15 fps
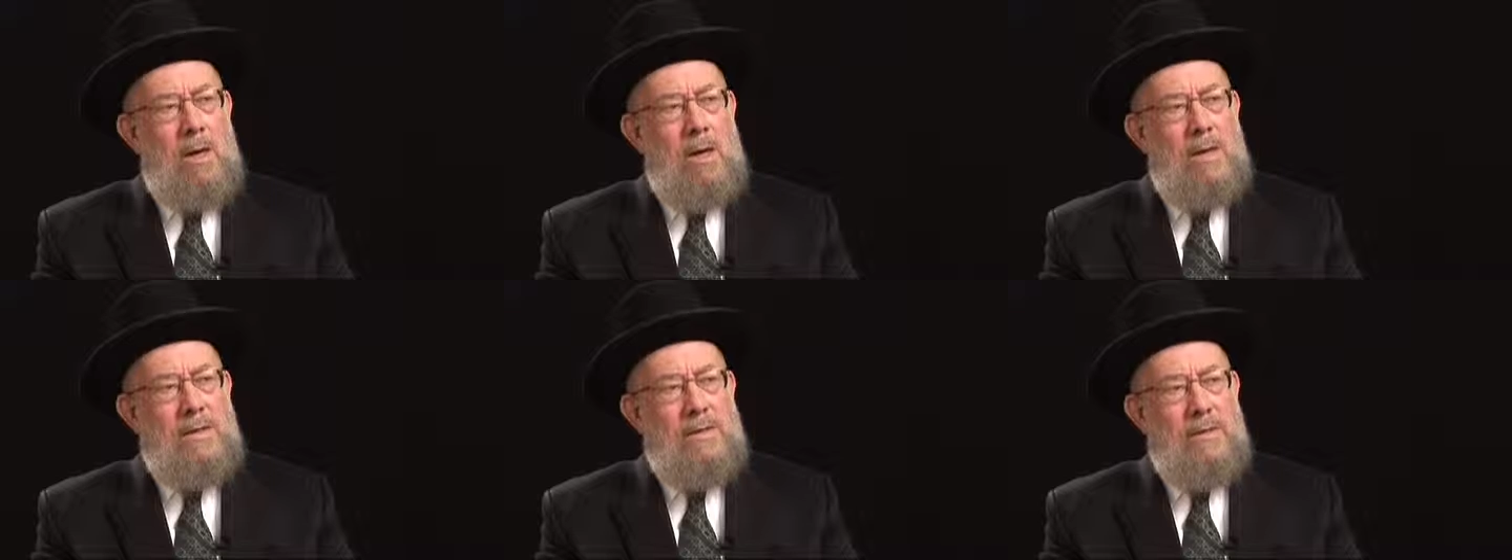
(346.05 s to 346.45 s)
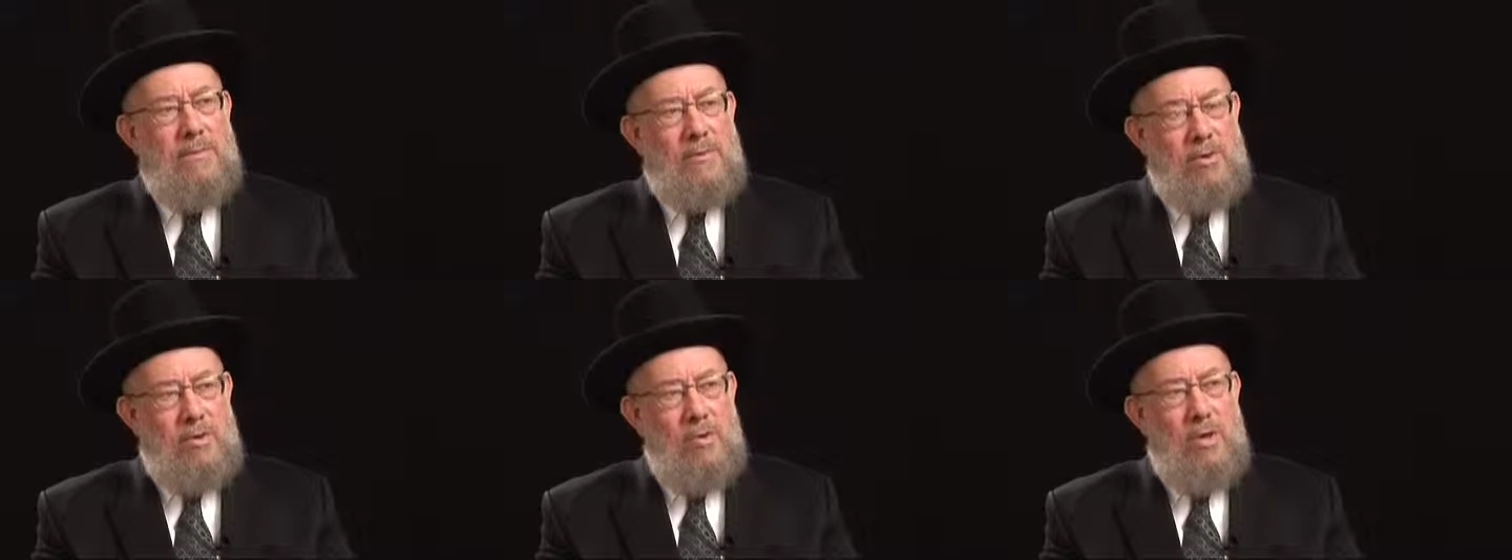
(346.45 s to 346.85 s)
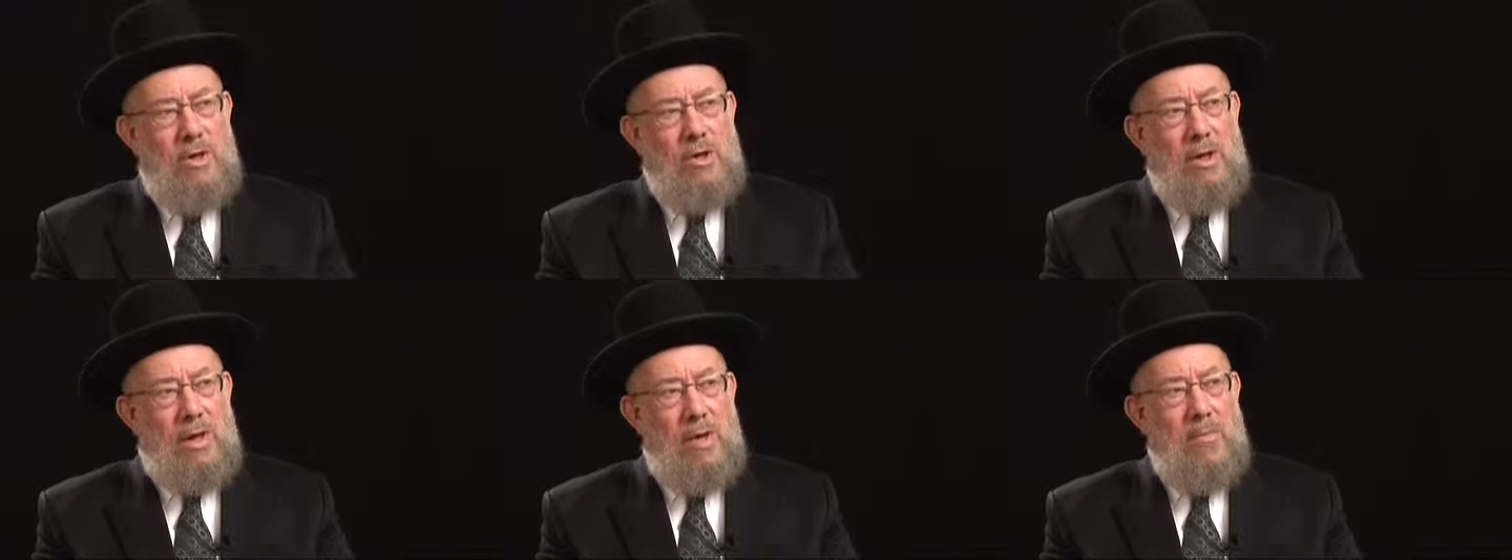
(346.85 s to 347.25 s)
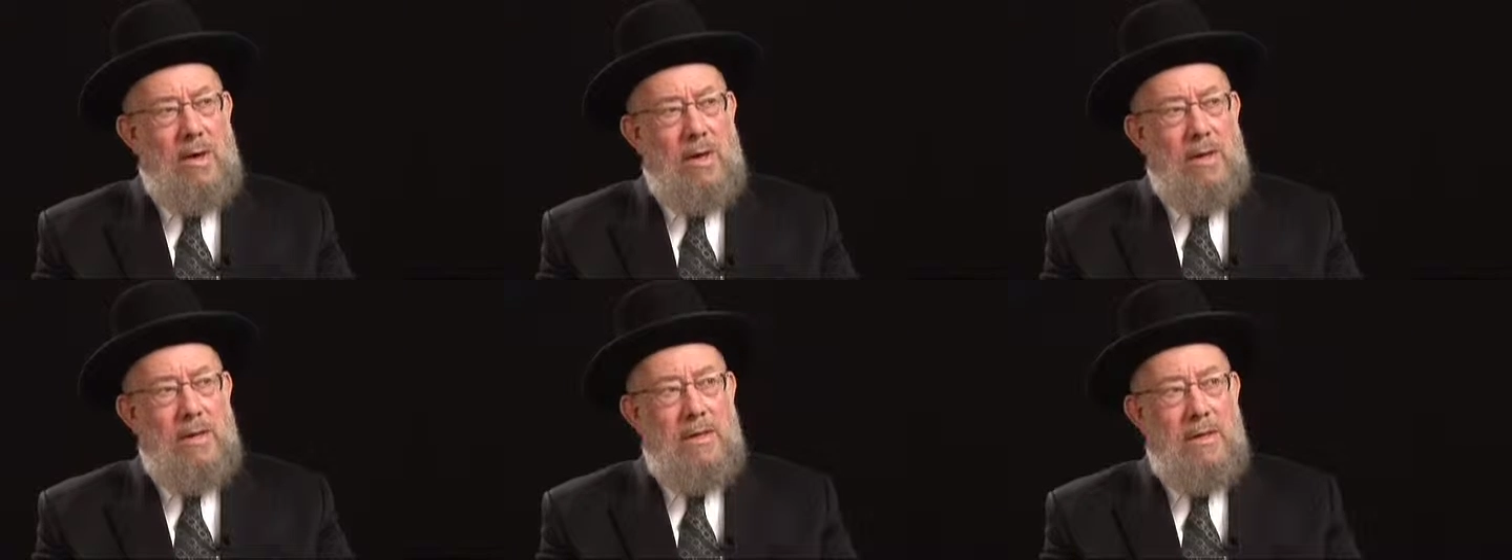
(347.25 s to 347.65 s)
as a Jew and as a
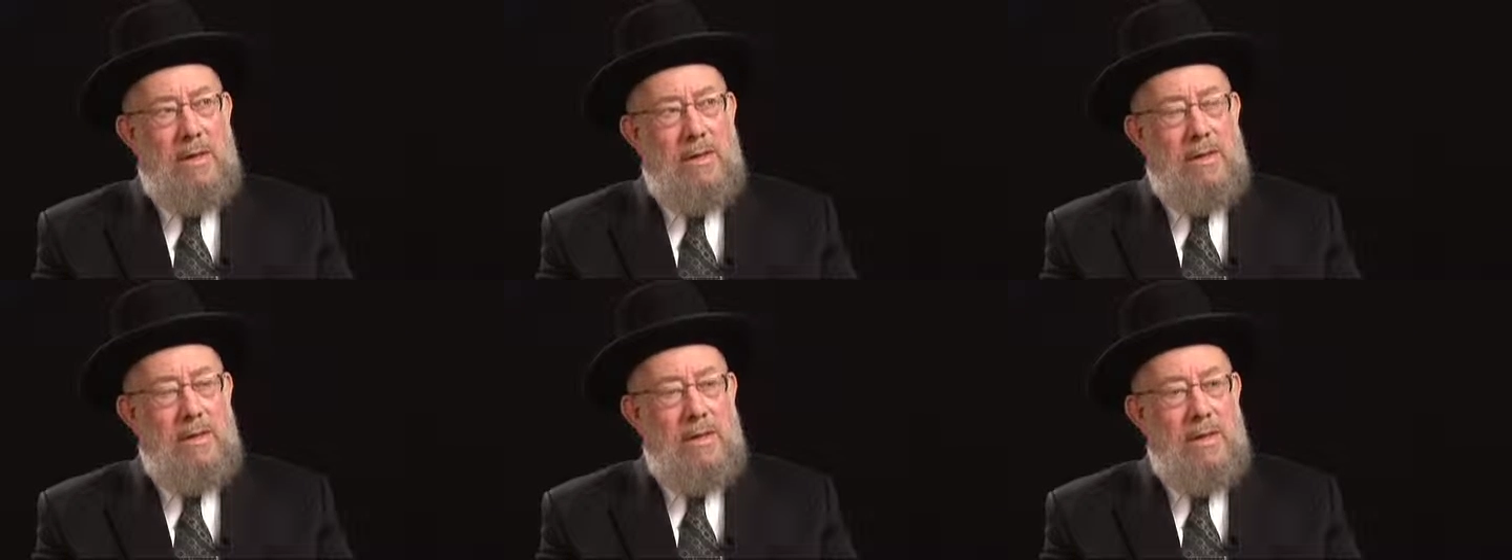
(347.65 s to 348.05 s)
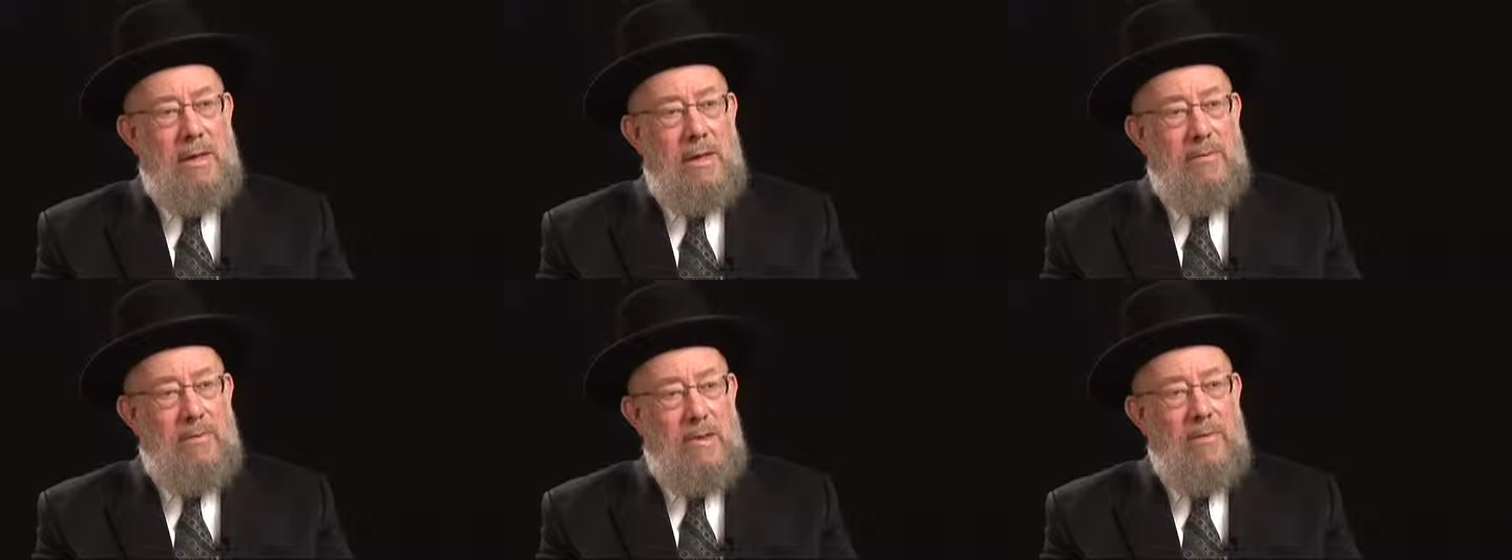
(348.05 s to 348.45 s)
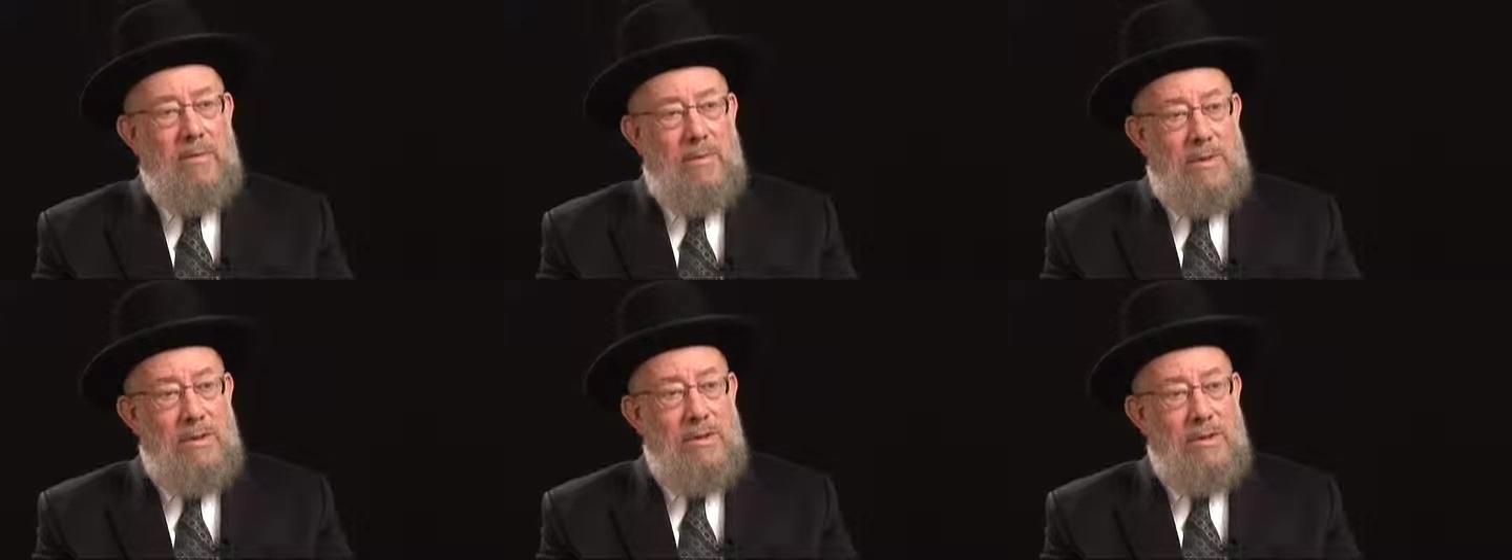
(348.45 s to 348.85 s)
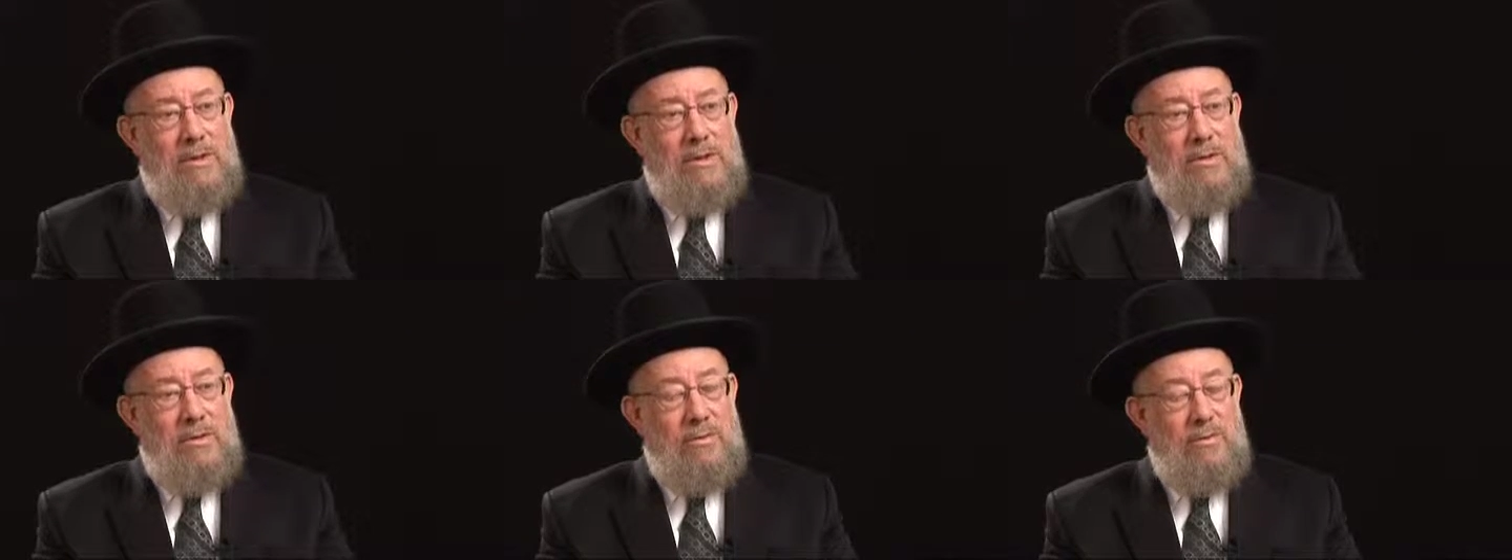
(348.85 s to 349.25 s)
rabbi, that there will be
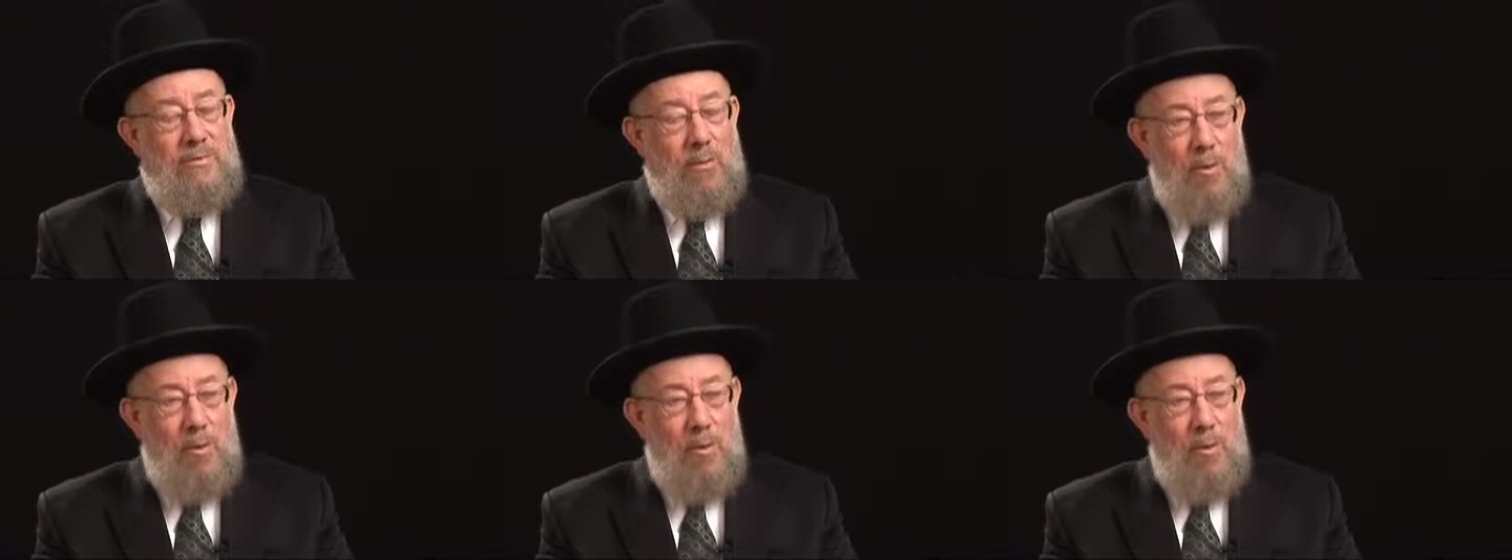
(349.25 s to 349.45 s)
peace,